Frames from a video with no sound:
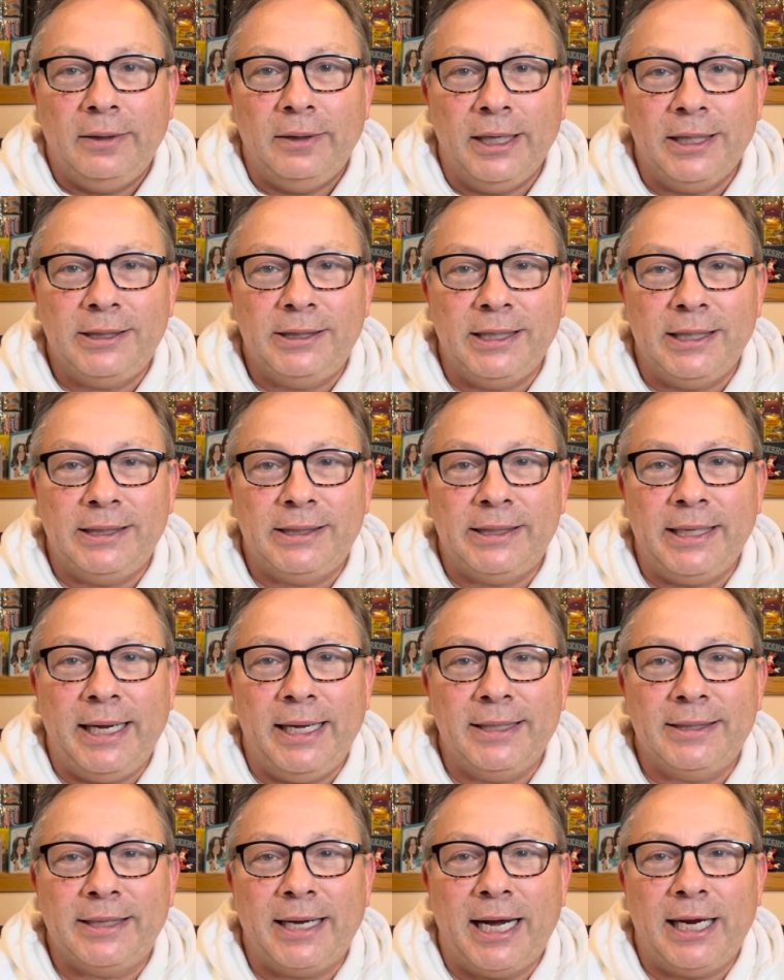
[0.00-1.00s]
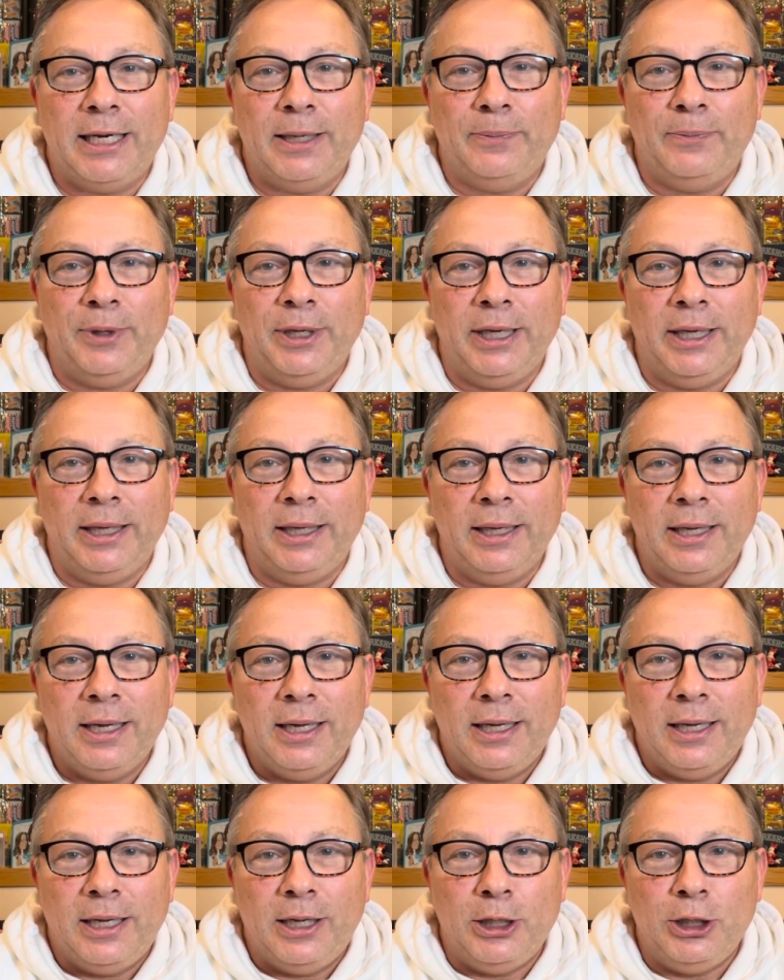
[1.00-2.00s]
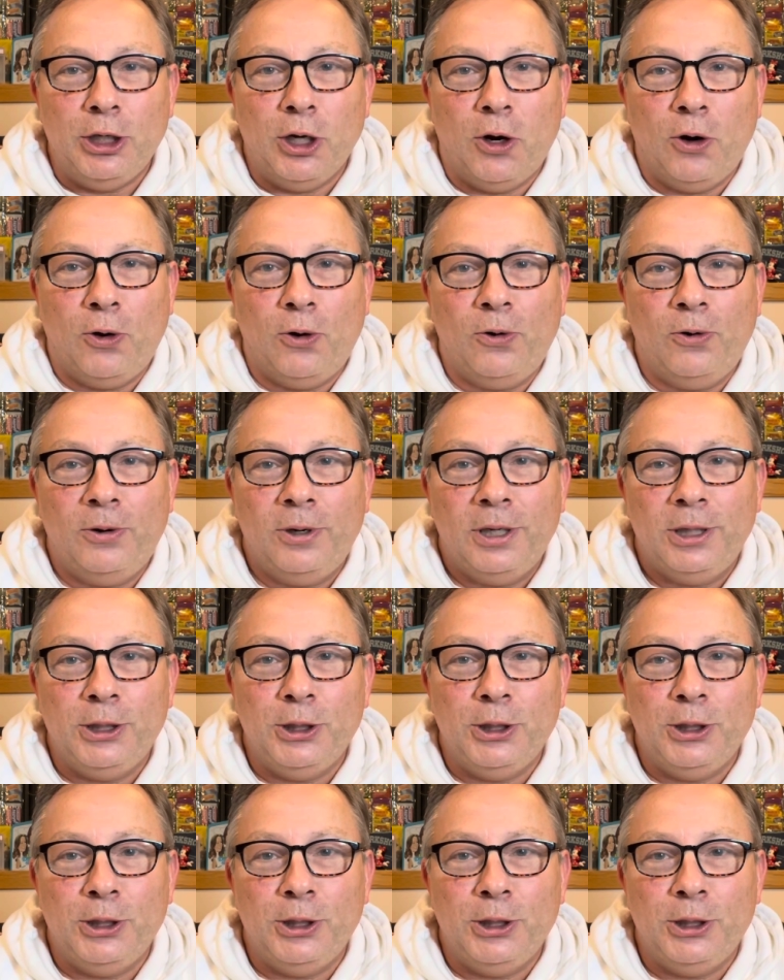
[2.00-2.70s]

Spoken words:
Let's just say it's got to be no